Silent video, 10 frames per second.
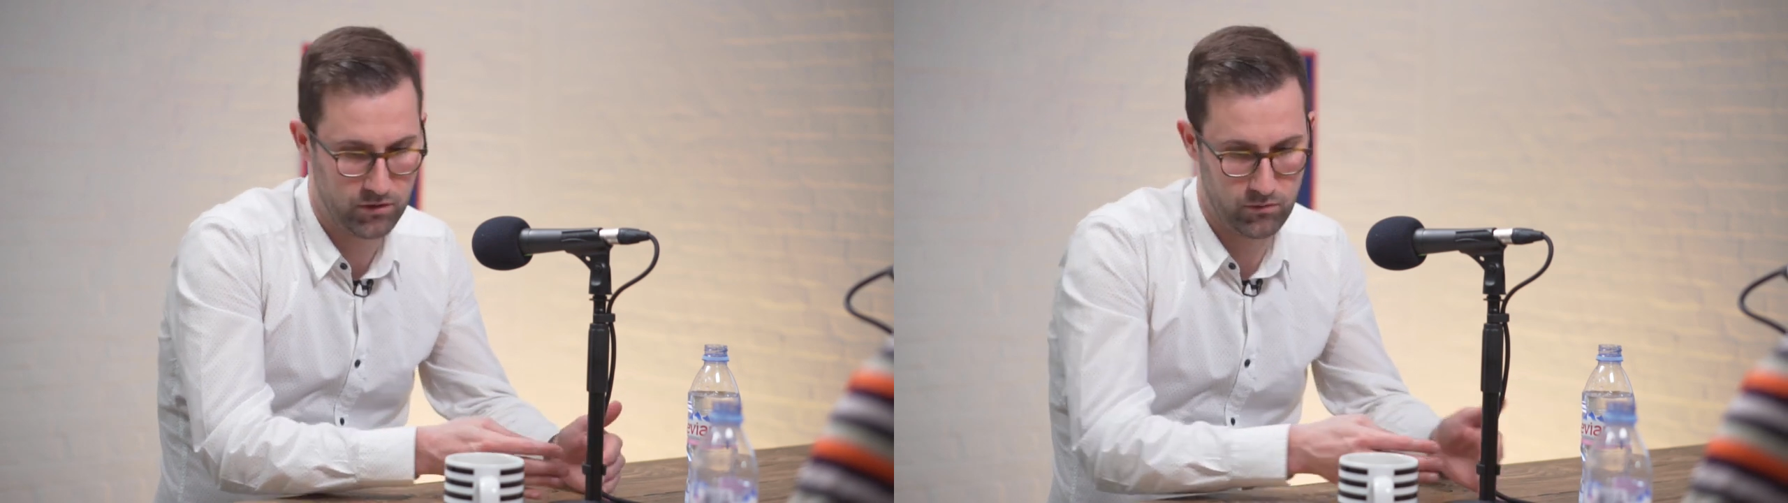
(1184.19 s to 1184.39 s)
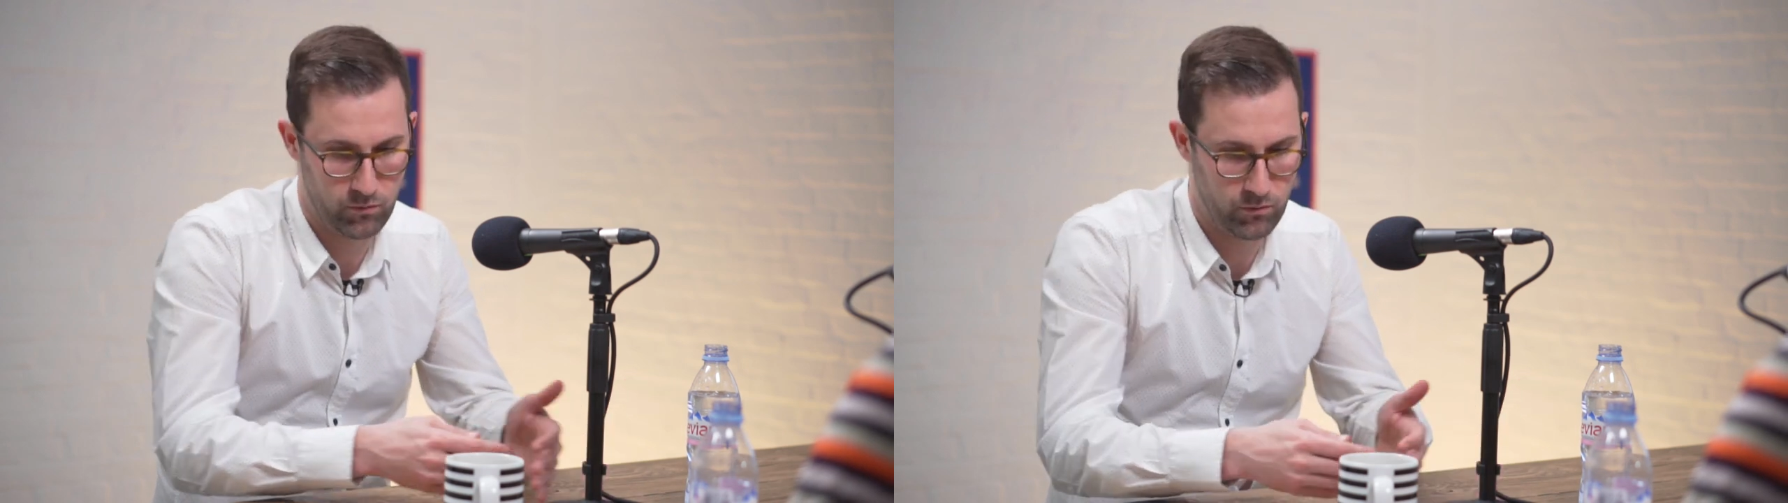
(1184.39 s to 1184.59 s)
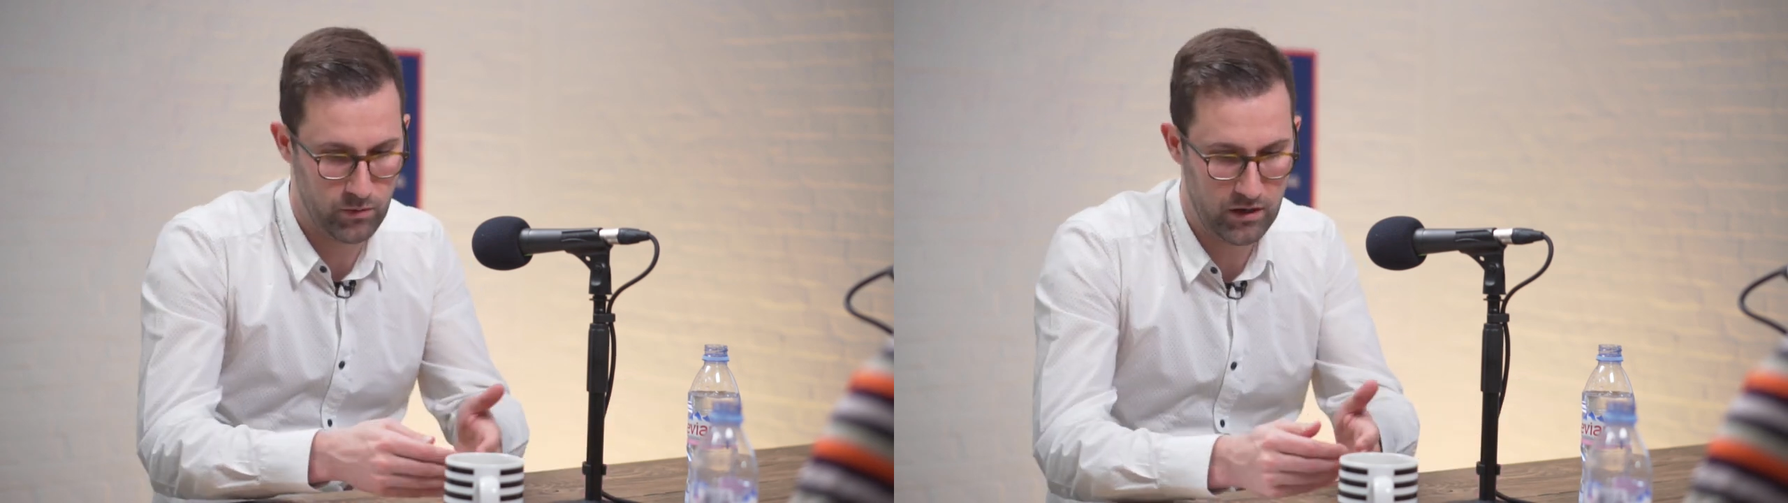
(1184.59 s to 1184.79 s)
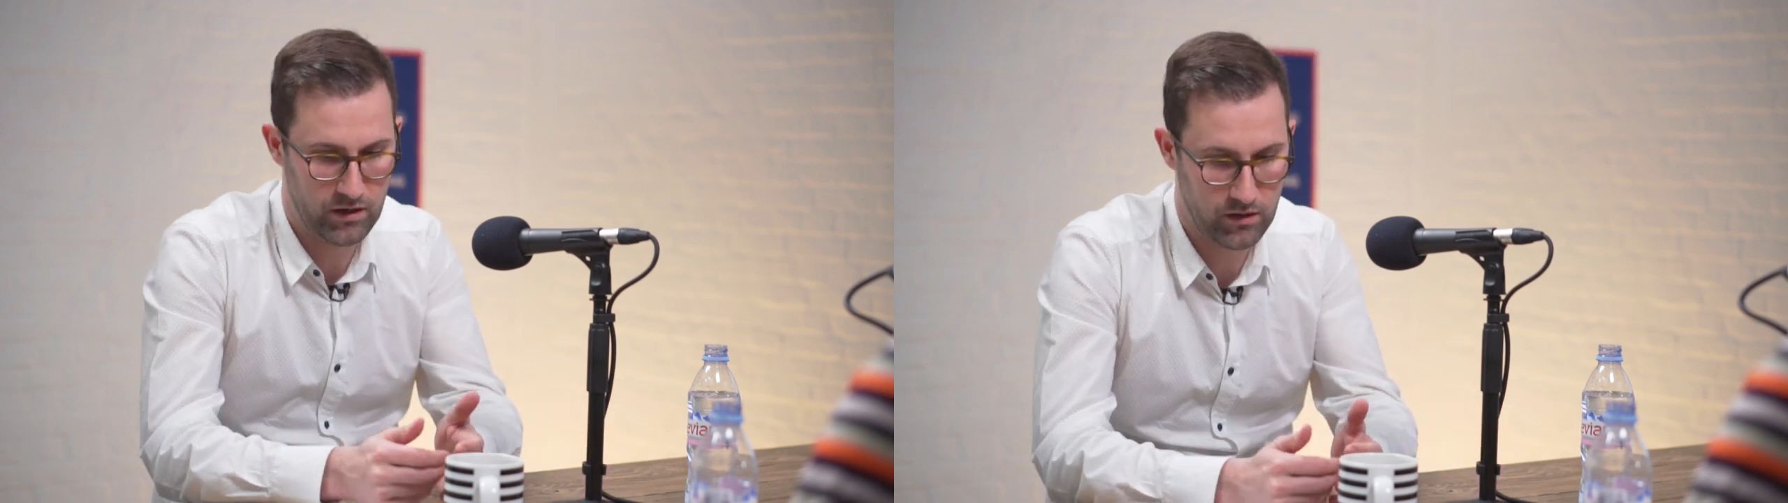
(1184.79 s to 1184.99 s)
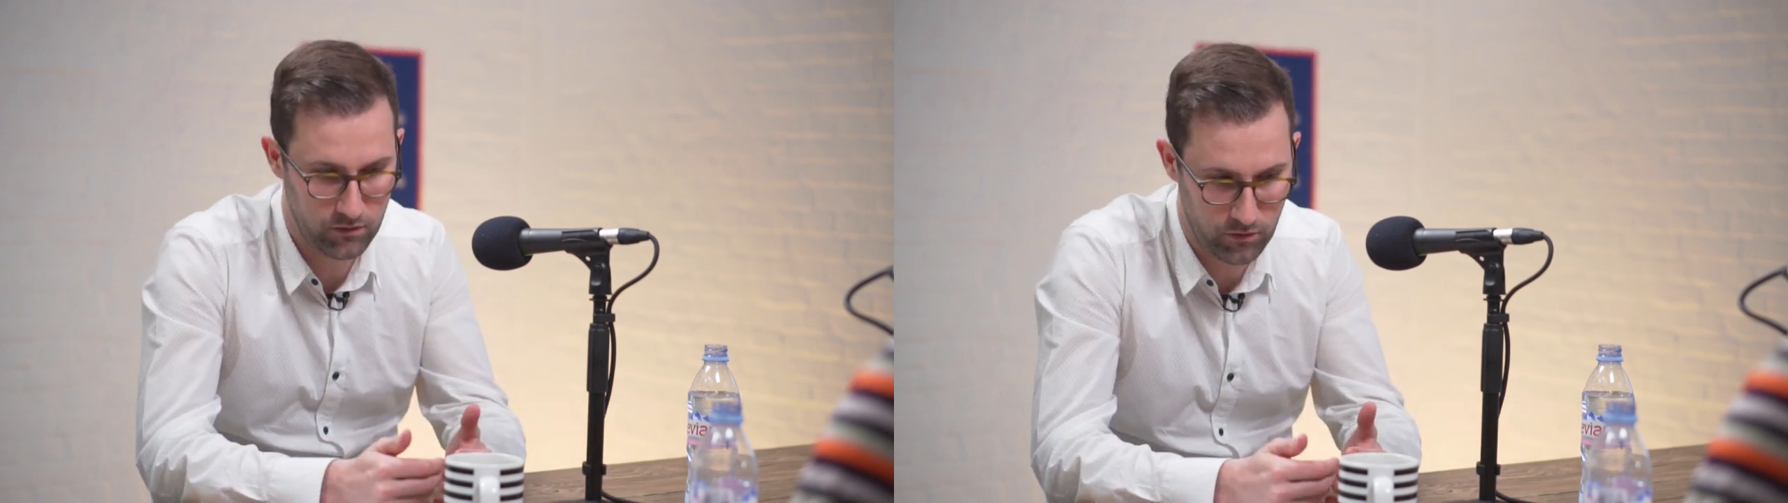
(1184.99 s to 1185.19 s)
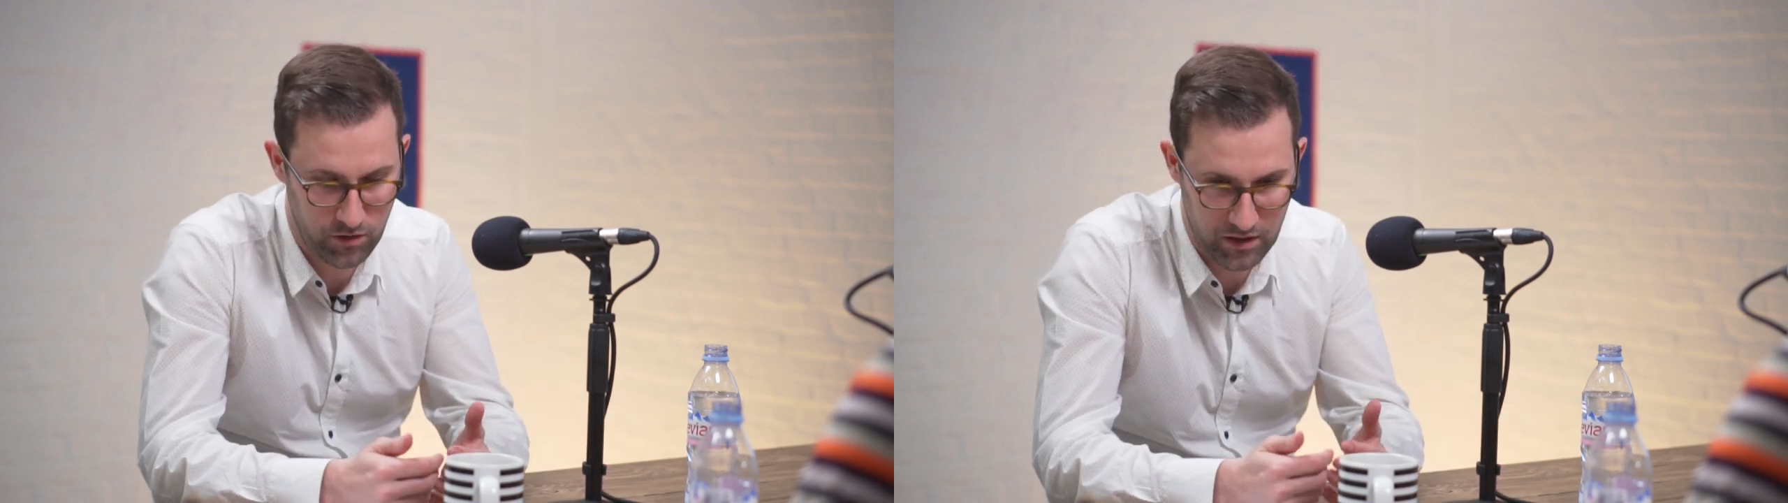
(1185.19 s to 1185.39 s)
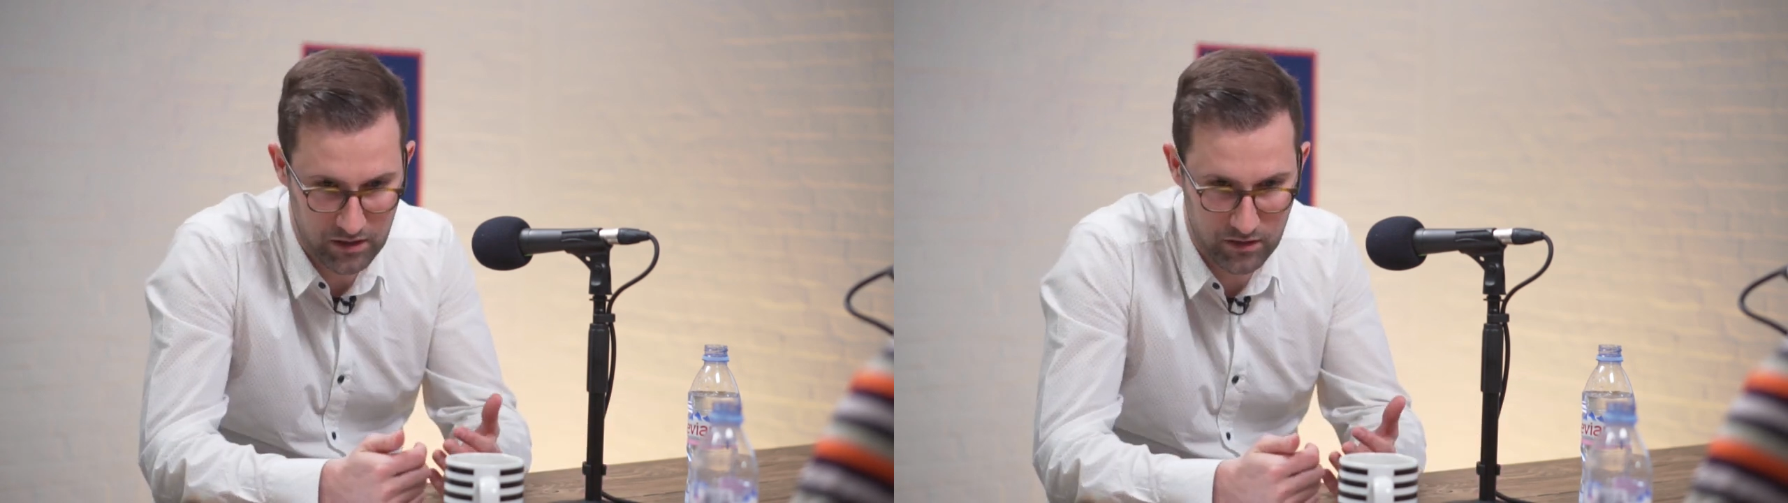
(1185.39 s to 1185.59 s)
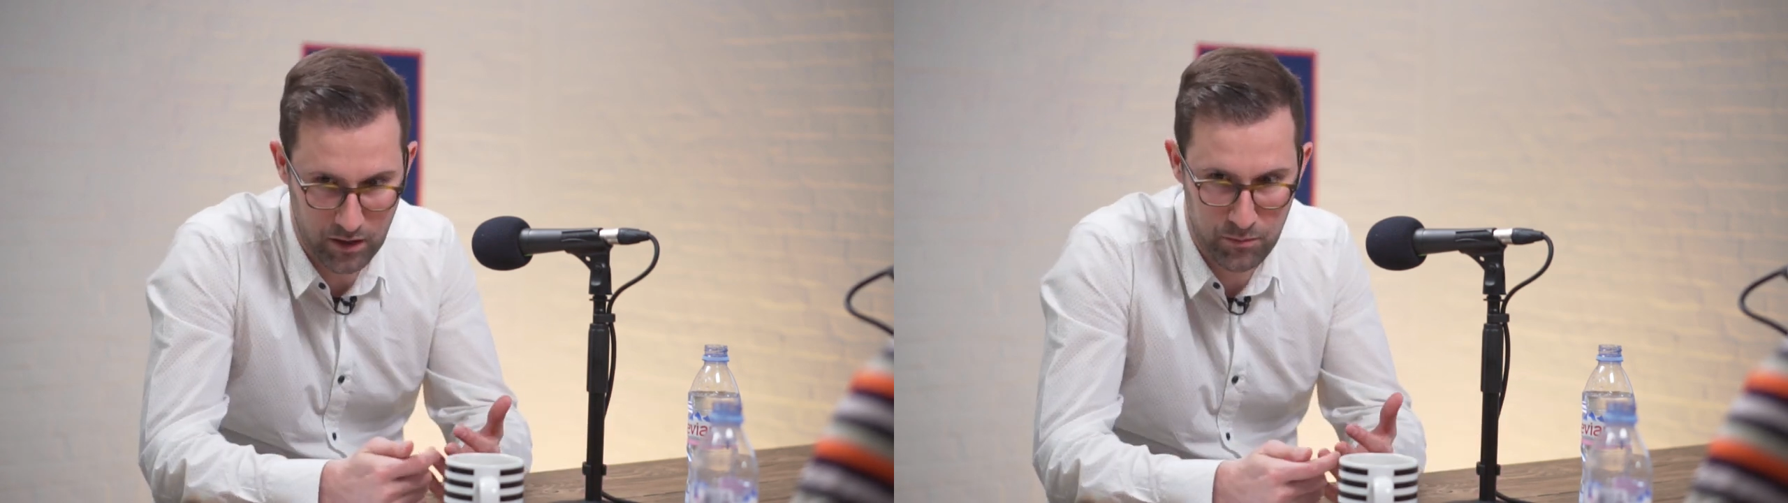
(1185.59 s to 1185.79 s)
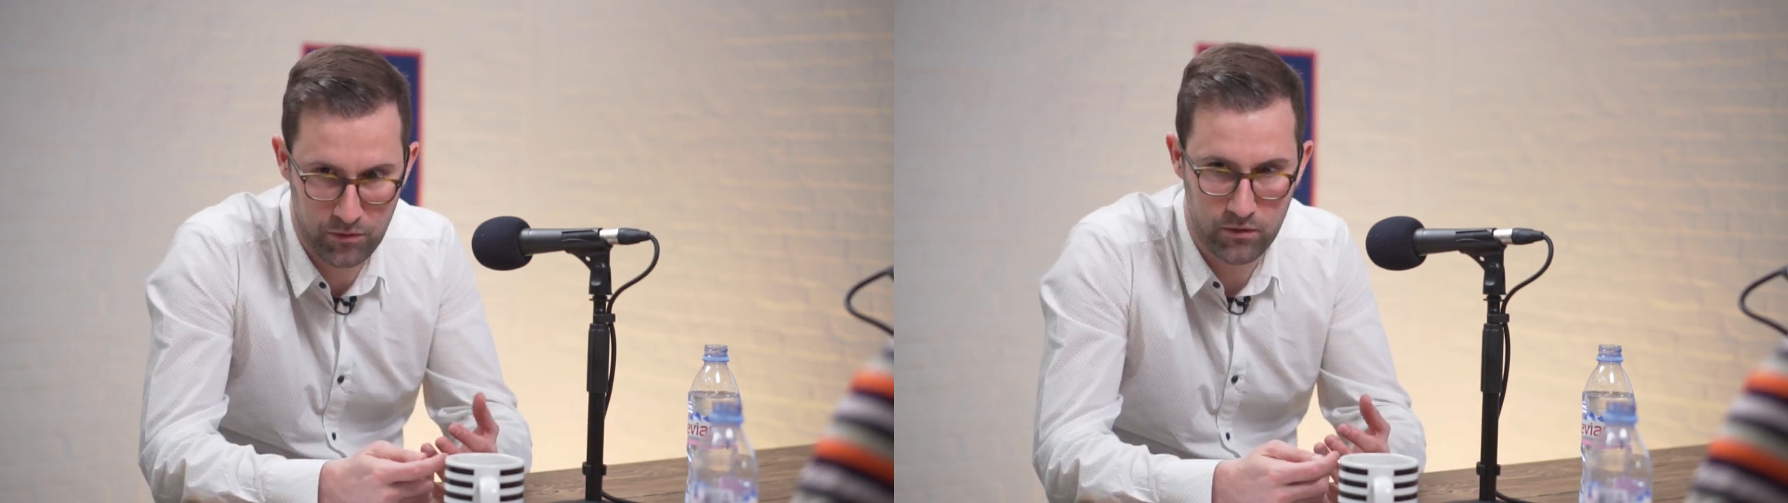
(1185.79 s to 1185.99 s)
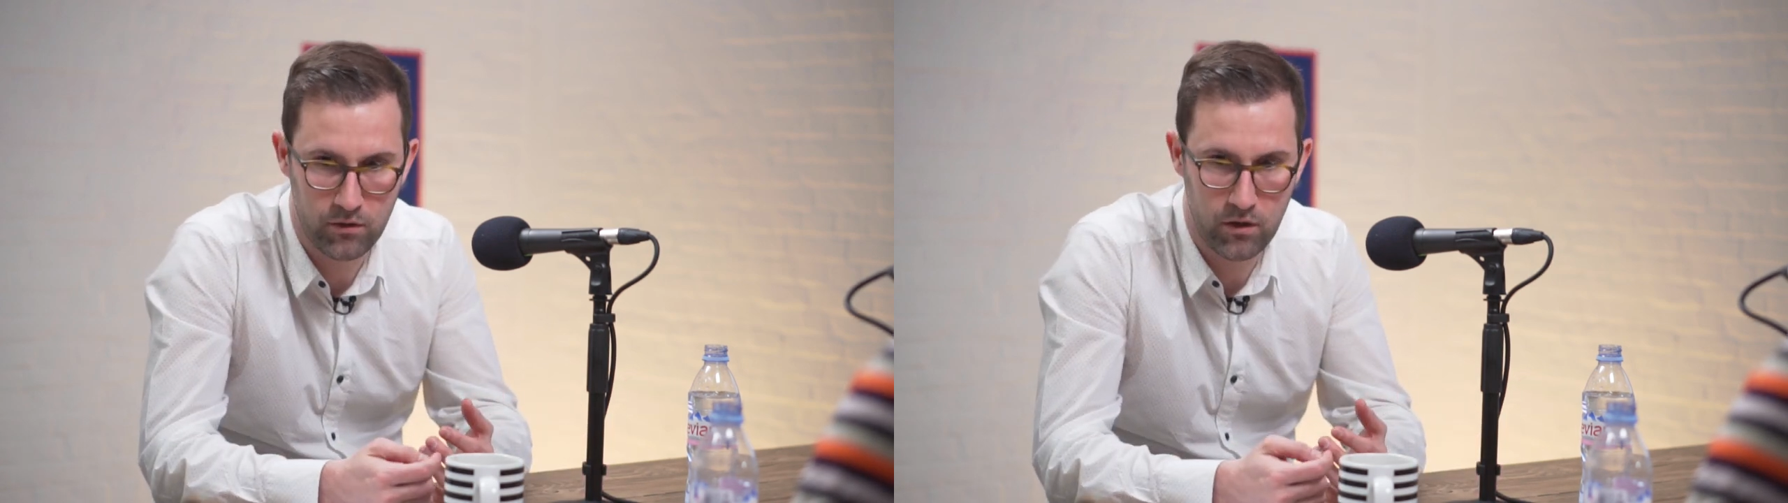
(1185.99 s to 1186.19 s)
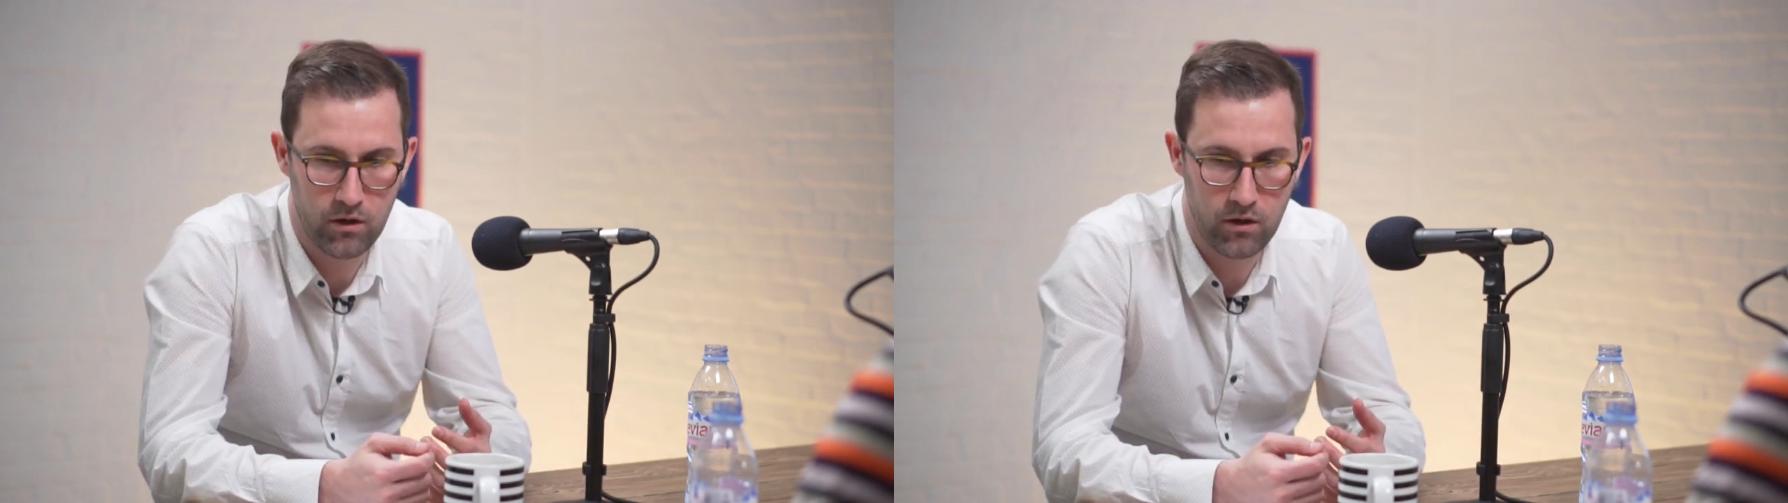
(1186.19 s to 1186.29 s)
but really talk in depth